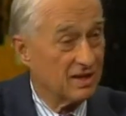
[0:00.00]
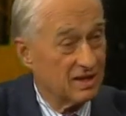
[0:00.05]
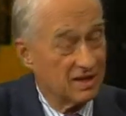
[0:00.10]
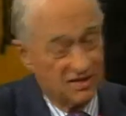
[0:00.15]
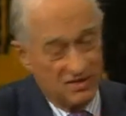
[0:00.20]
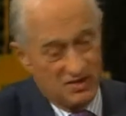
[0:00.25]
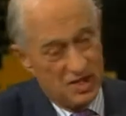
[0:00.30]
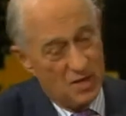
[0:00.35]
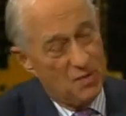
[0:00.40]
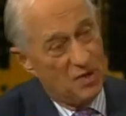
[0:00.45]

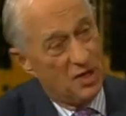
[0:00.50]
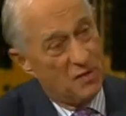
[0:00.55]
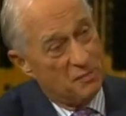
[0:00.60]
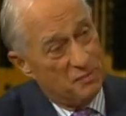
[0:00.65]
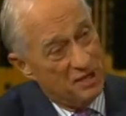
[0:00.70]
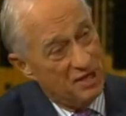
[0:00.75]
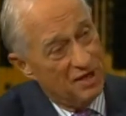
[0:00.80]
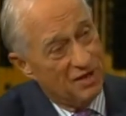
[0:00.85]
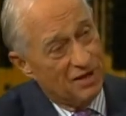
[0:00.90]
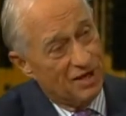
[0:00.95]
somewhat a
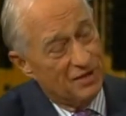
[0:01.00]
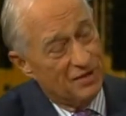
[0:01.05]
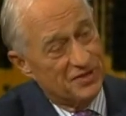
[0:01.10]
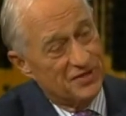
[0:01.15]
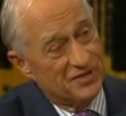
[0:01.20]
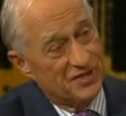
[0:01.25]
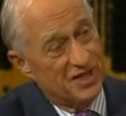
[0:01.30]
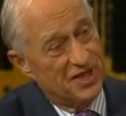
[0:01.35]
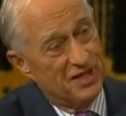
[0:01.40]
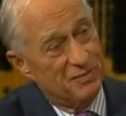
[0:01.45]
peer, I would
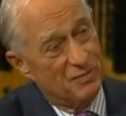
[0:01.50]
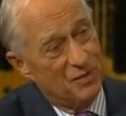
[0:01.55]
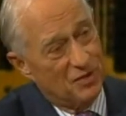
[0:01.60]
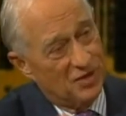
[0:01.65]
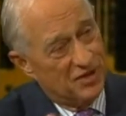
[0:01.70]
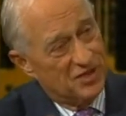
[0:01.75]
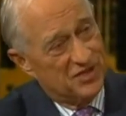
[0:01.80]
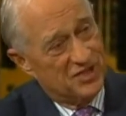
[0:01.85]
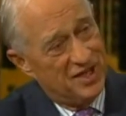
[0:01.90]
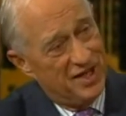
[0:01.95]
say.
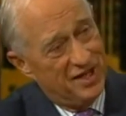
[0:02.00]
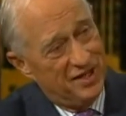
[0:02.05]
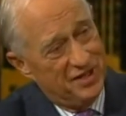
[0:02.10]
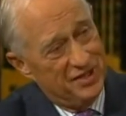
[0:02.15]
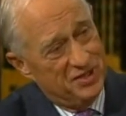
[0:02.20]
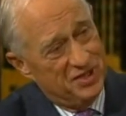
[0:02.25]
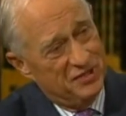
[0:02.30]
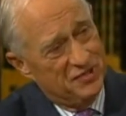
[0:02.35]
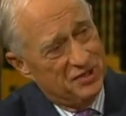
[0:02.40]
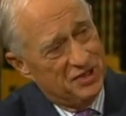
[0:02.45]
Morgan Stanley,
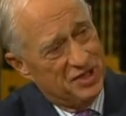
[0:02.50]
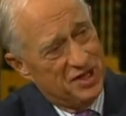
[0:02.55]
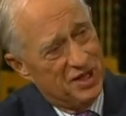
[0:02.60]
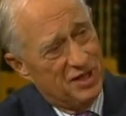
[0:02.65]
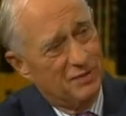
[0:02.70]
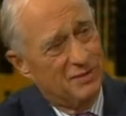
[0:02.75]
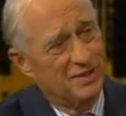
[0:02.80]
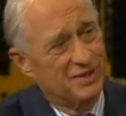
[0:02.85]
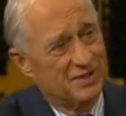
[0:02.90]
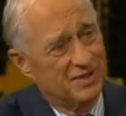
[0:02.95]
chief
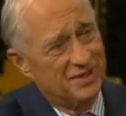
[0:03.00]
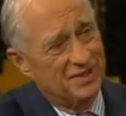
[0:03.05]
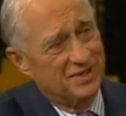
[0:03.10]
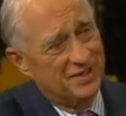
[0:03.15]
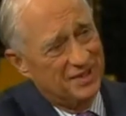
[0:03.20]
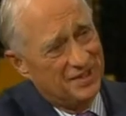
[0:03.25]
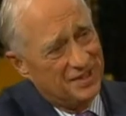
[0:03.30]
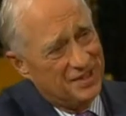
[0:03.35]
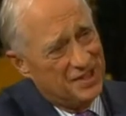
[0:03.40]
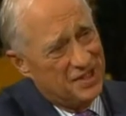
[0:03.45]
economist,
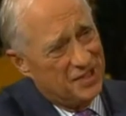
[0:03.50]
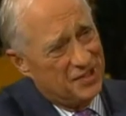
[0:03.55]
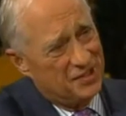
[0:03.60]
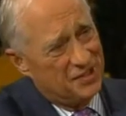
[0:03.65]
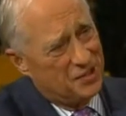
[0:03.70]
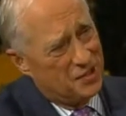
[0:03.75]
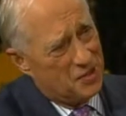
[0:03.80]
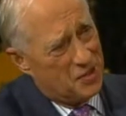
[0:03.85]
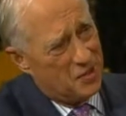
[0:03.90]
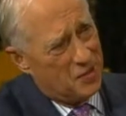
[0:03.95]

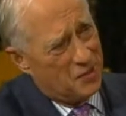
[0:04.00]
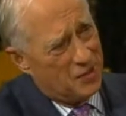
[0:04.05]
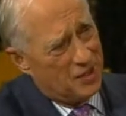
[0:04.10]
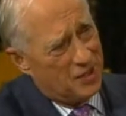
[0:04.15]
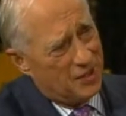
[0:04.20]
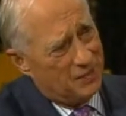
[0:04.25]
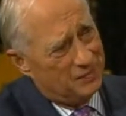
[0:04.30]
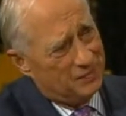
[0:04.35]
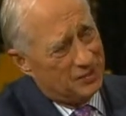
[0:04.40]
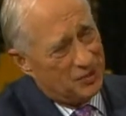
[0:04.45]
you know,
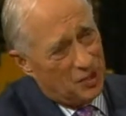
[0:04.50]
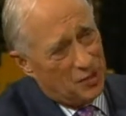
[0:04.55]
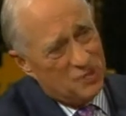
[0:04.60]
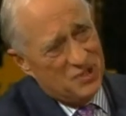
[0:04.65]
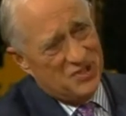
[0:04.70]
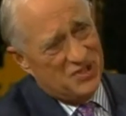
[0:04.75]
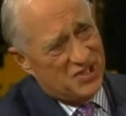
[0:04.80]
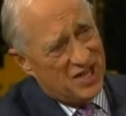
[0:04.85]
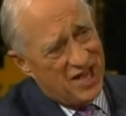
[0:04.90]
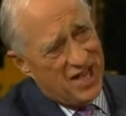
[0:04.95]
uh,
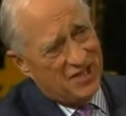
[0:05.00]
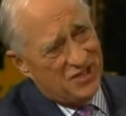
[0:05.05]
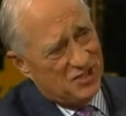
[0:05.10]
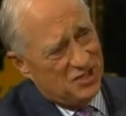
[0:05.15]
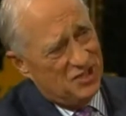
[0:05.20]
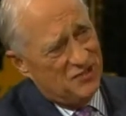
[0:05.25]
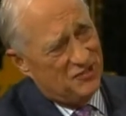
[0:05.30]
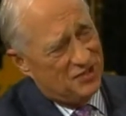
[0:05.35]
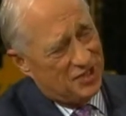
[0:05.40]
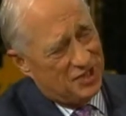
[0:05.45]
Goldman Sachs,
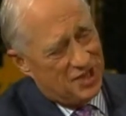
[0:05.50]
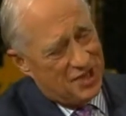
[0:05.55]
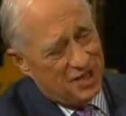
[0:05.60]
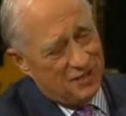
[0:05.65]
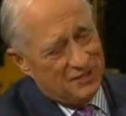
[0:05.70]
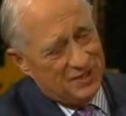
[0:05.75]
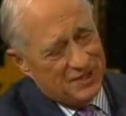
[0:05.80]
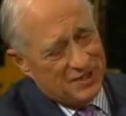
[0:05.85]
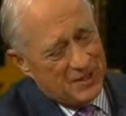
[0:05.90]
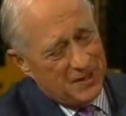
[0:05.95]
chief
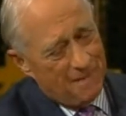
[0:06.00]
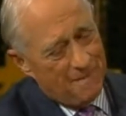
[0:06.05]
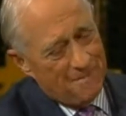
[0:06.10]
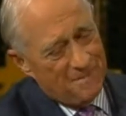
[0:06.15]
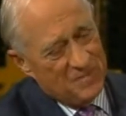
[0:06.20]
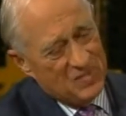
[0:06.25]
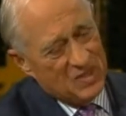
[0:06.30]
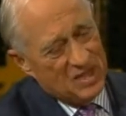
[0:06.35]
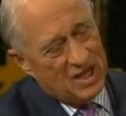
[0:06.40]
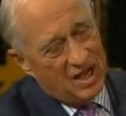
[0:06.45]
economist.
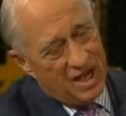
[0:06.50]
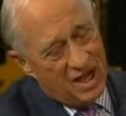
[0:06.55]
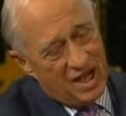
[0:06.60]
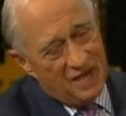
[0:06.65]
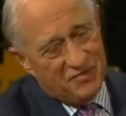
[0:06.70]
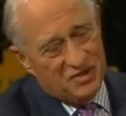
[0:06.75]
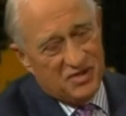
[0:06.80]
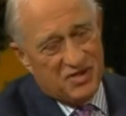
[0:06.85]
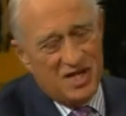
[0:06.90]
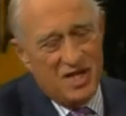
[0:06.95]
I
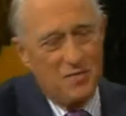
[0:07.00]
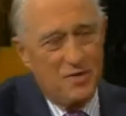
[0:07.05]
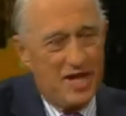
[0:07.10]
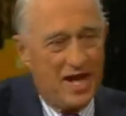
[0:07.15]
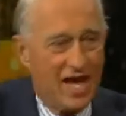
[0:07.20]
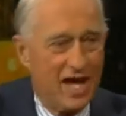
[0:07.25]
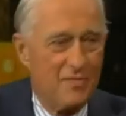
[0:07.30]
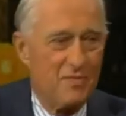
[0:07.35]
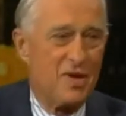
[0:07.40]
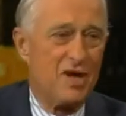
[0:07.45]
have to say, we
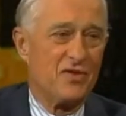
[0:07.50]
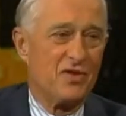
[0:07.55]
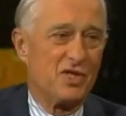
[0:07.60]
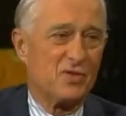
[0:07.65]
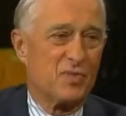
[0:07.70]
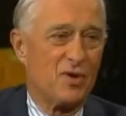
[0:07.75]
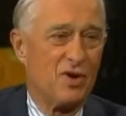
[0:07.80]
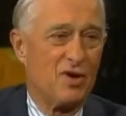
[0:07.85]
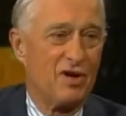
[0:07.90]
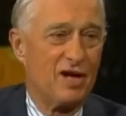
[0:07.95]
had him on this
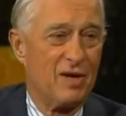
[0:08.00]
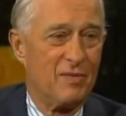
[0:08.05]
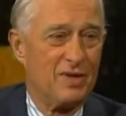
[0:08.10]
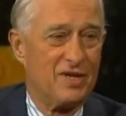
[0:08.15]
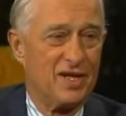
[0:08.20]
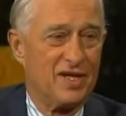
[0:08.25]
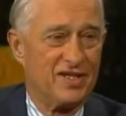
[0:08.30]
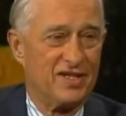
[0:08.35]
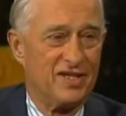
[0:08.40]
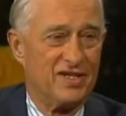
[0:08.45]
program in
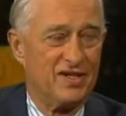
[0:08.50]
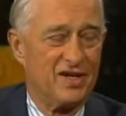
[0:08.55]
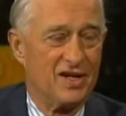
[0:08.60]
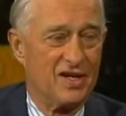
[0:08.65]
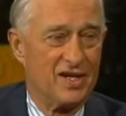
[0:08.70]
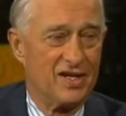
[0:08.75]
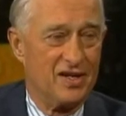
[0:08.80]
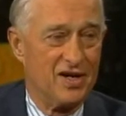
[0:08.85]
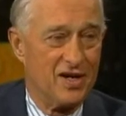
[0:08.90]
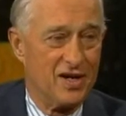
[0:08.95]

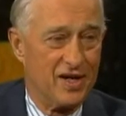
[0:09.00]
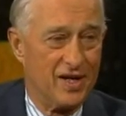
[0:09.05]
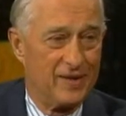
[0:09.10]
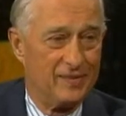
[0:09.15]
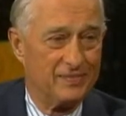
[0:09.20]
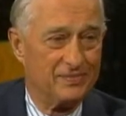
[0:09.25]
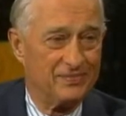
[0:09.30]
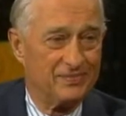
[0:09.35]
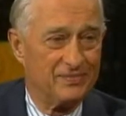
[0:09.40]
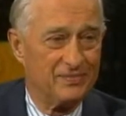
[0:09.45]

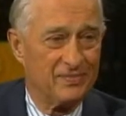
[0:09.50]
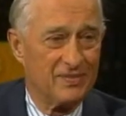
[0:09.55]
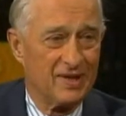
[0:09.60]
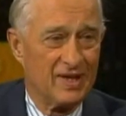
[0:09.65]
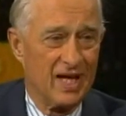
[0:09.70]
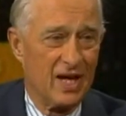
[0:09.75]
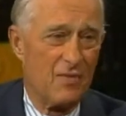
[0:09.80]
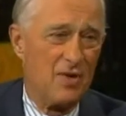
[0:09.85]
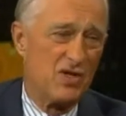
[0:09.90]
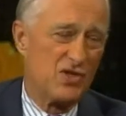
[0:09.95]
1999,
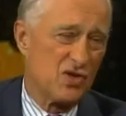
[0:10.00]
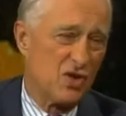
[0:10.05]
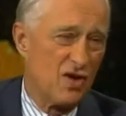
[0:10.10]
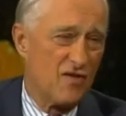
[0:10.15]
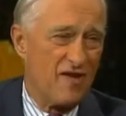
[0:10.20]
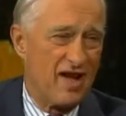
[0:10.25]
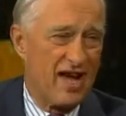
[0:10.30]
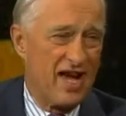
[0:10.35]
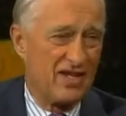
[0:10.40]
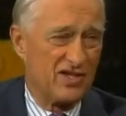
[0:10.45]
and we sort
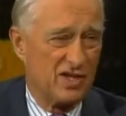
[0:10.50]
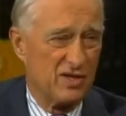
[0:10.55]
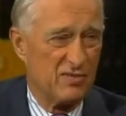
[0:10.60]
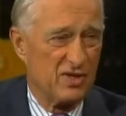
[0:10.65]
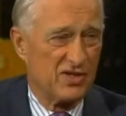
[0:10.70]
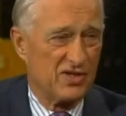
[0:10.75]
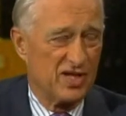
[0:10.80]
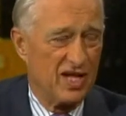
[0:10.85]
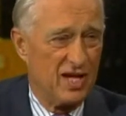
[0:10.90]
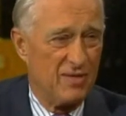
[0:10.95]
of asked him
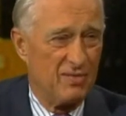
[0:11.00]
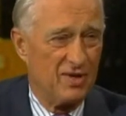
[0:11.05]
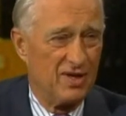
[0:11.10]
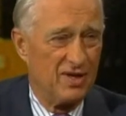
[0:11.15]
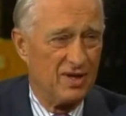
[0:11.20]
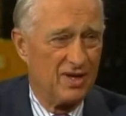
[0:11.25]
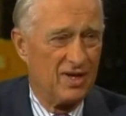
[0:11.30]
the same